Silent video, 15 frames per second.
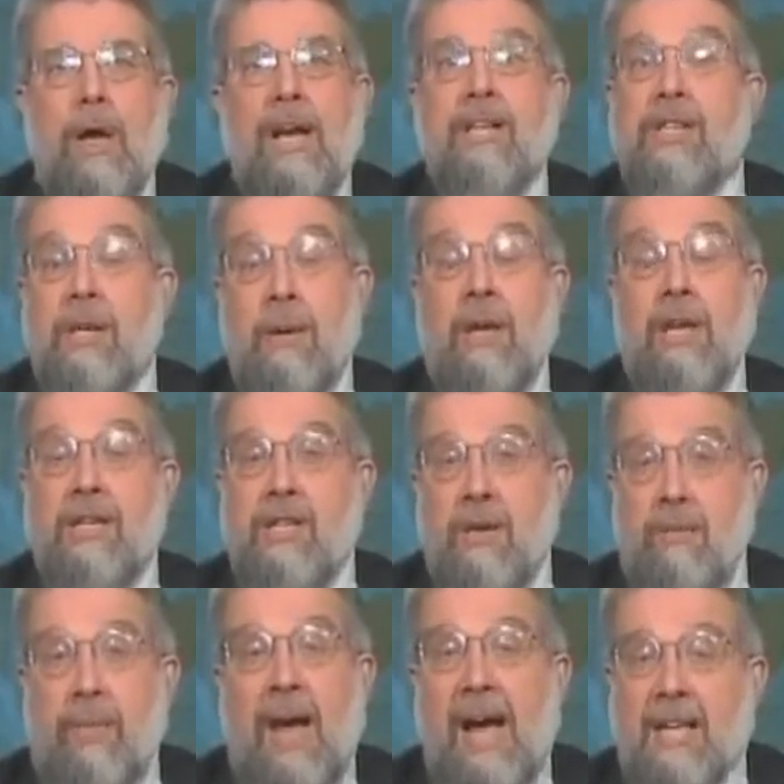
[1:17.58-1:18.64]
It's
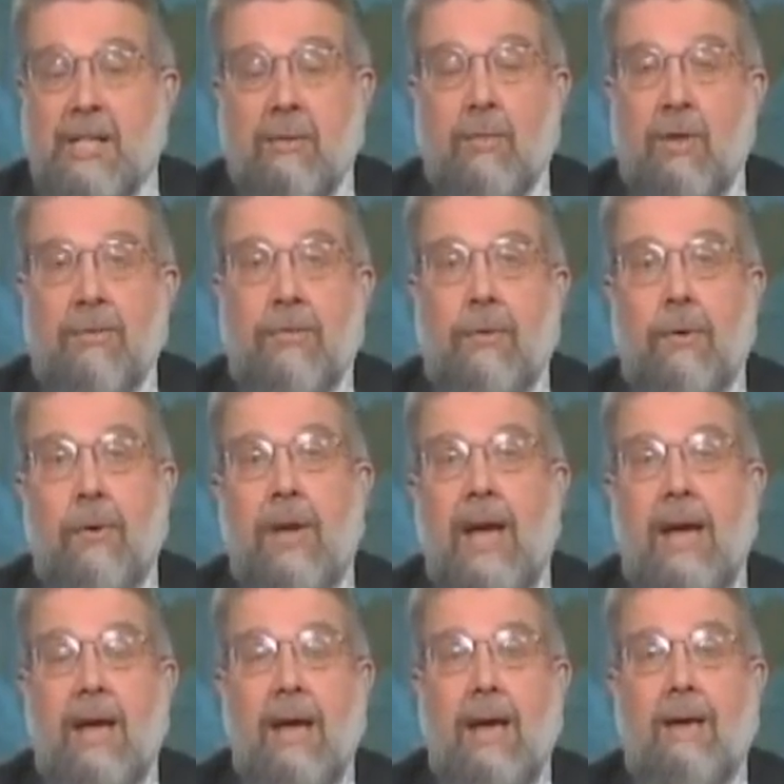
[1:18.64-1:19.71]
impossible for
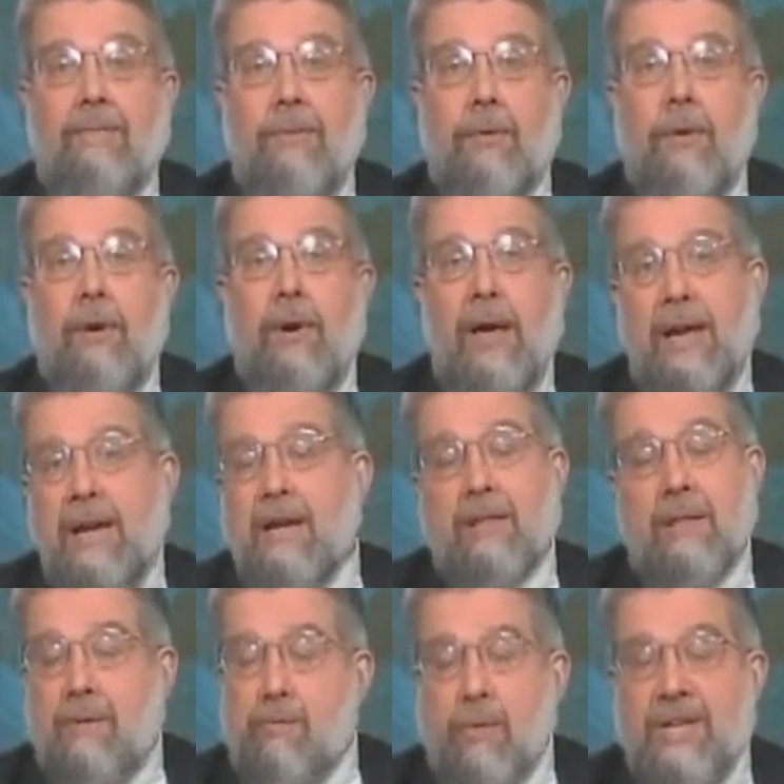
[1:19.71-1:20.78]
any of
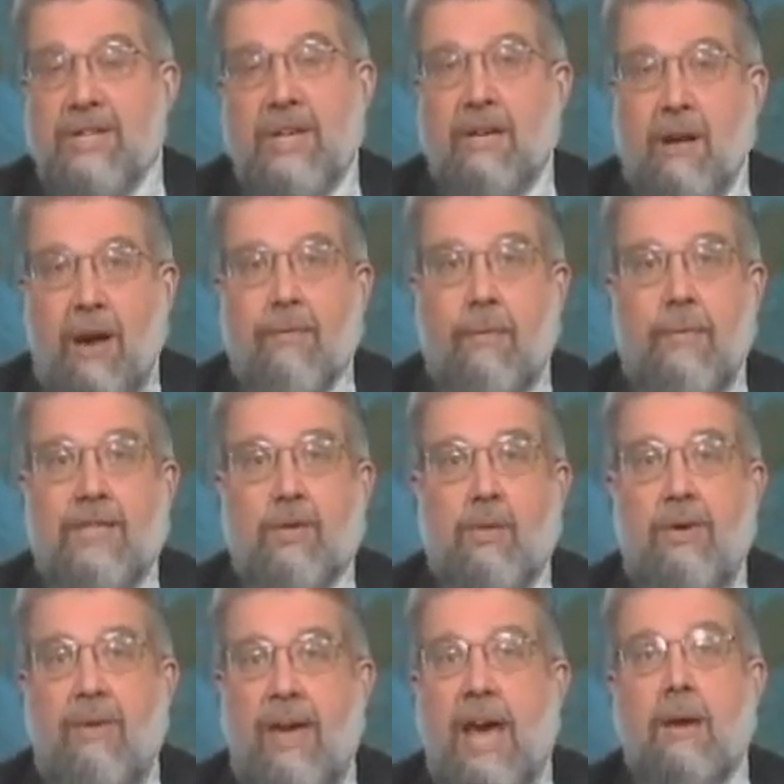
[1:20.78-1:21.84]
the recent governments
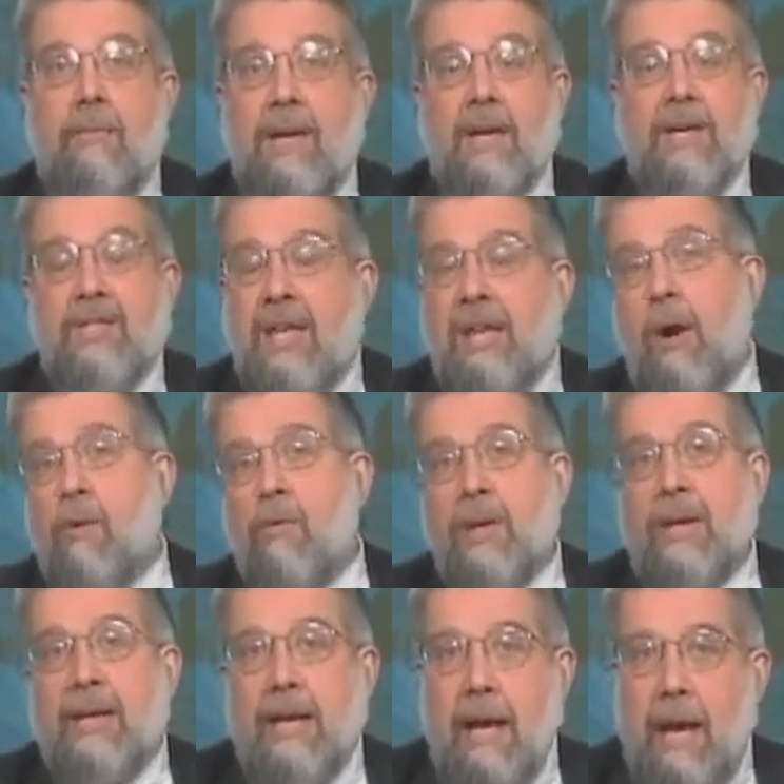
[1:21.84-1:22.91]
we've had because they don't
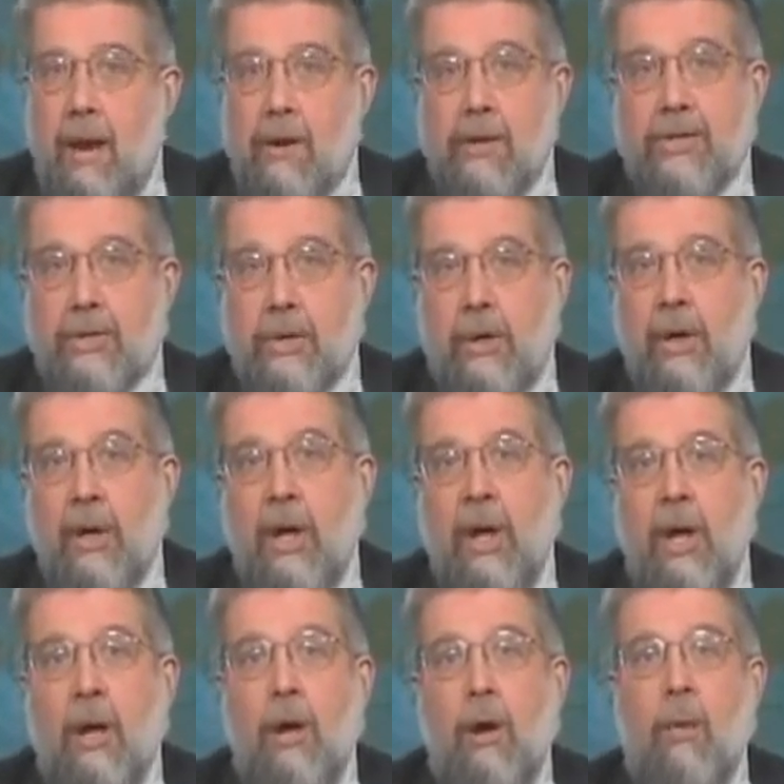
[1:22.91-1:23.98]
really care, sir.
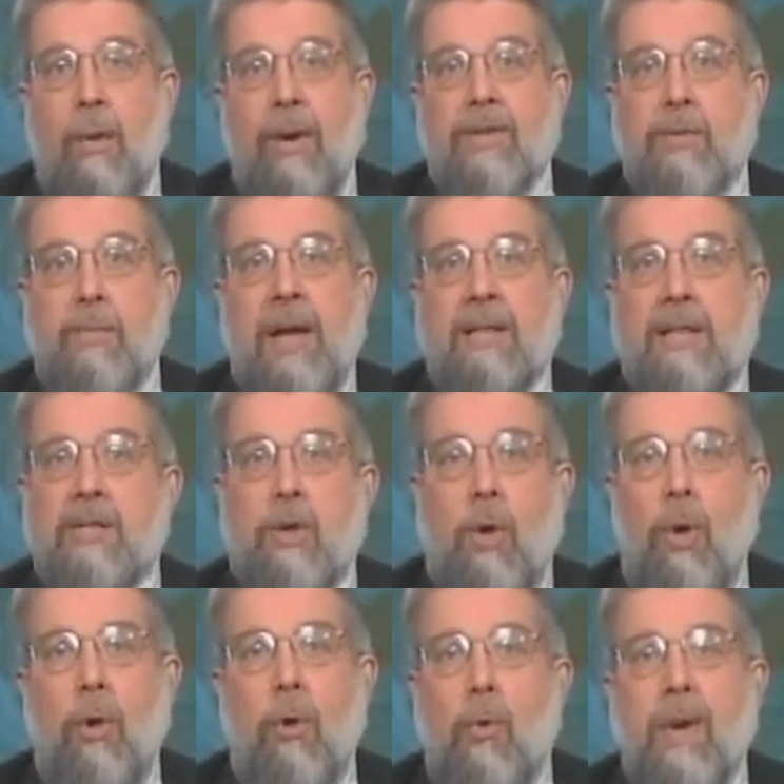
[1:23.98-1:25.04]
We've spent this
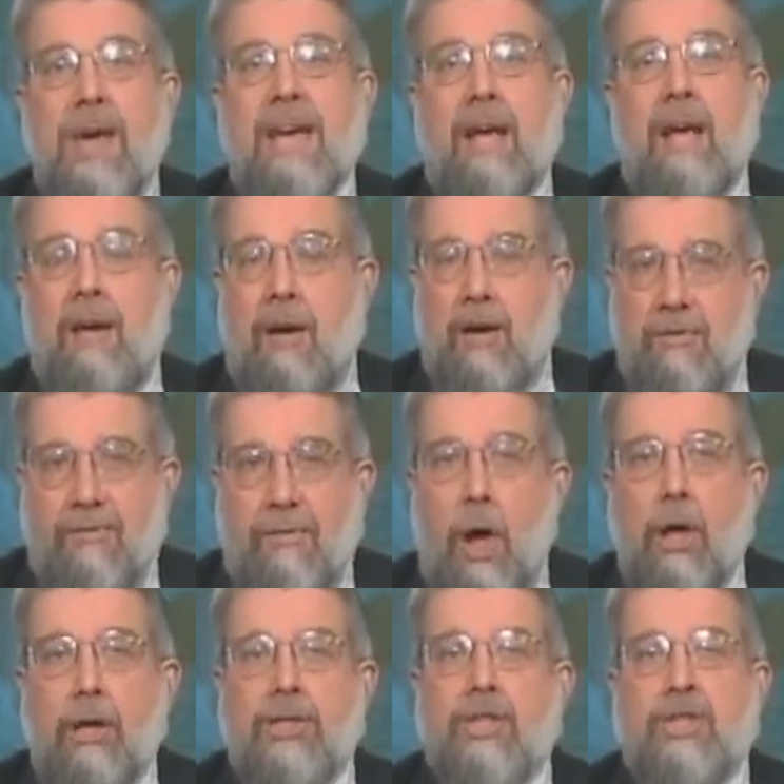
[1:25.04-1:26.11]
whole week
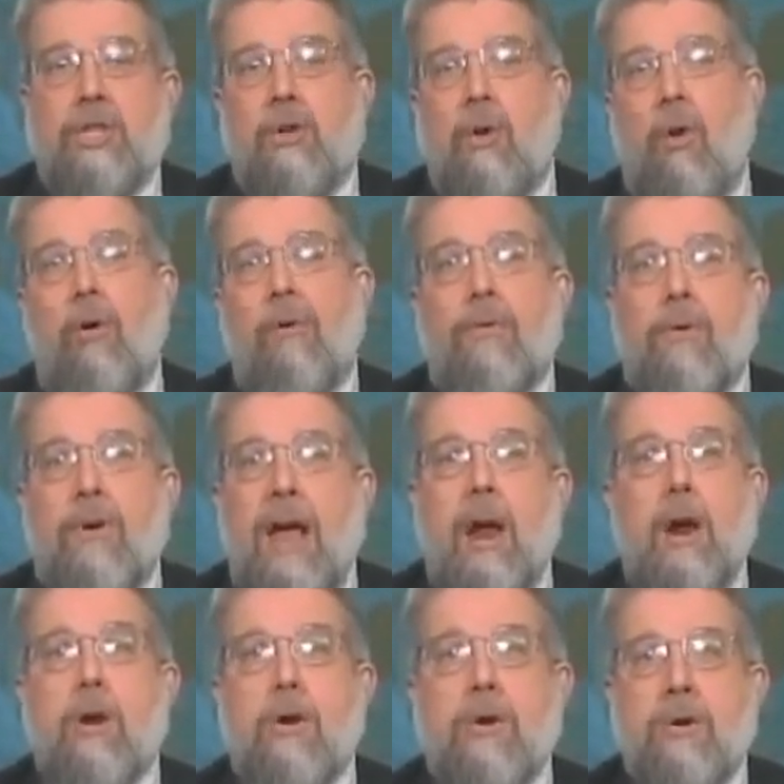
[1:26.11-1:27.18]
convulsed over
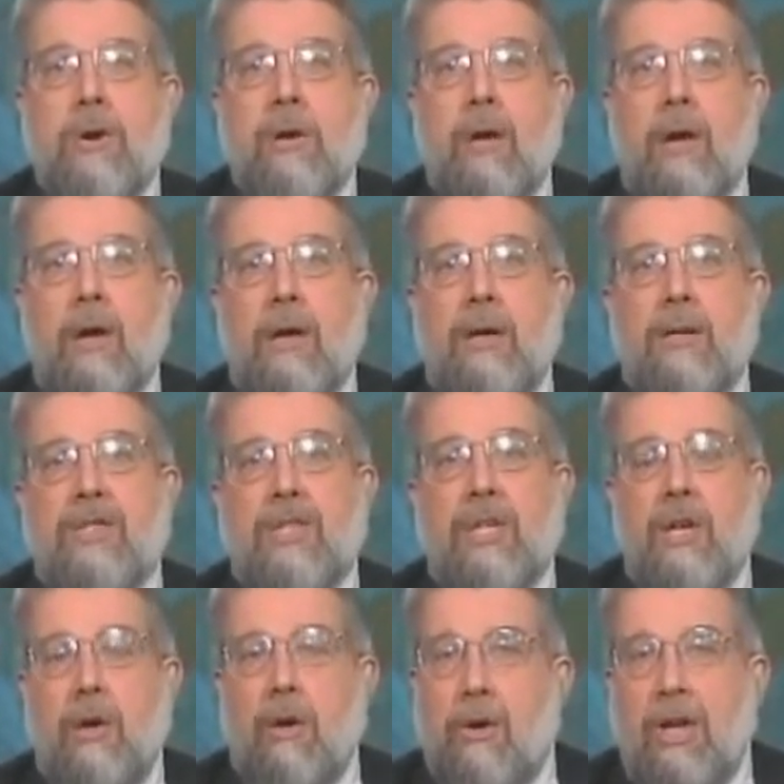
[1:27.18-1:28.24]
air
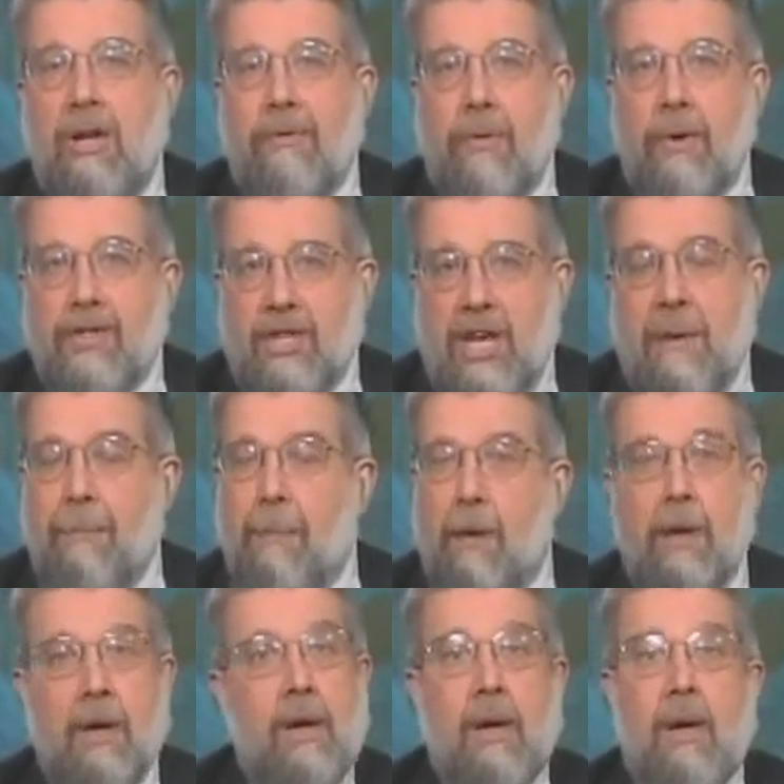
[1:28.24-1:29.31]
security, for
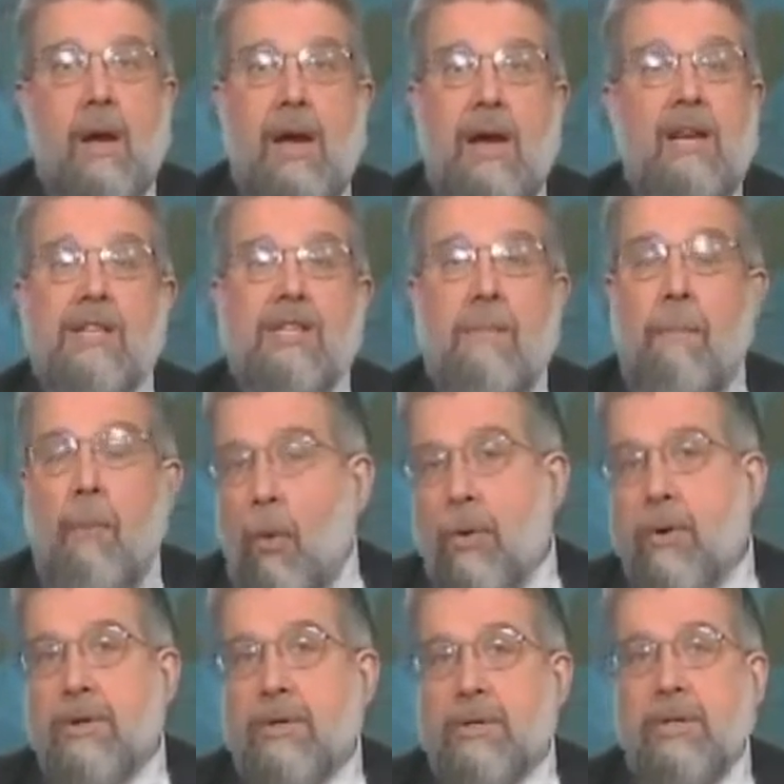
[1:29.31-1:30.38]
example, and it's
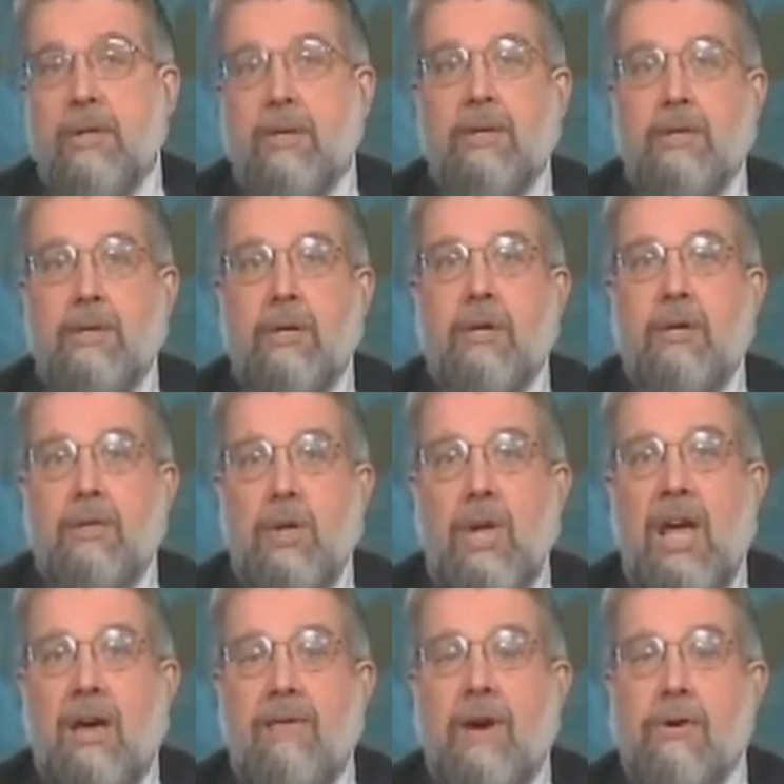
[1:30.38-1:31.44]
important to
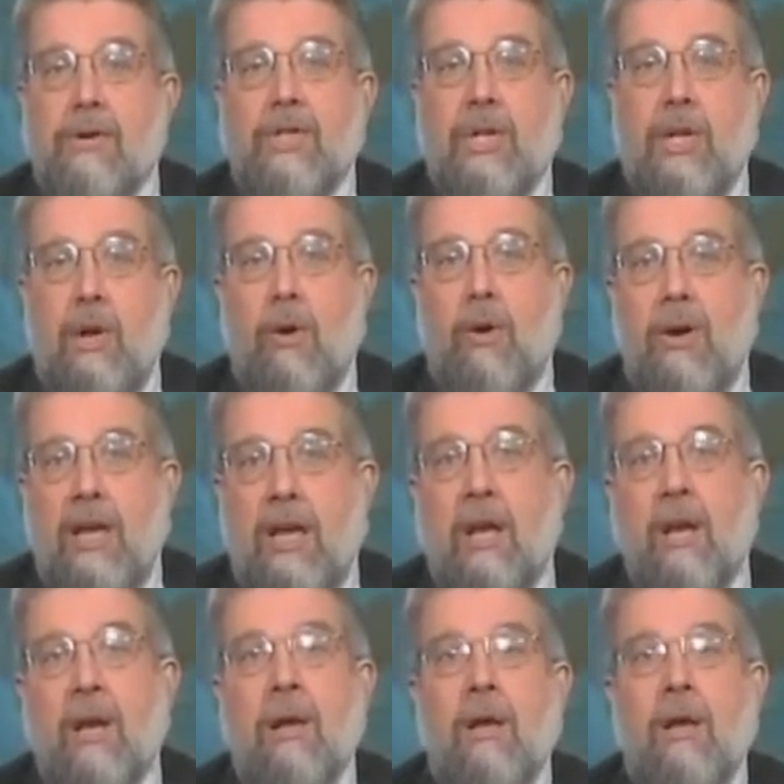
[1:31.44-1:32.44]
have air security.